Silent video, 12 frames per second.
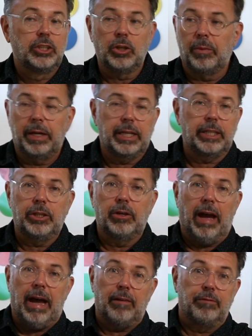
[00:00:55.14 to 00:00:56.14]
So whether you
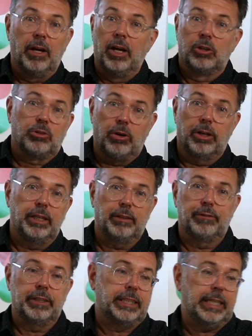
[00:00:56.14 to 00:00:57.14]
have chronic
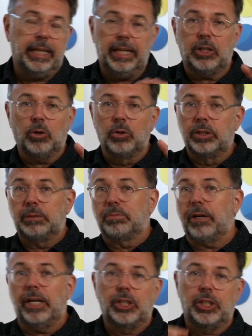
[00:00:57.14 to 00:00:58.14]
fatigue or
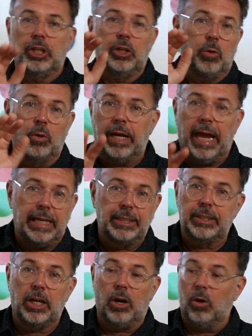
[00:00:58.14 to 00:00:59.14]
depression or
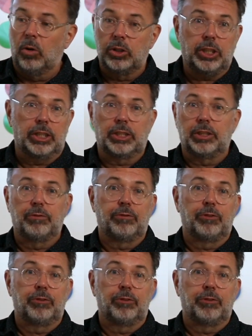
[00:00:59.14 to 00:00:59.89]
cancer or just the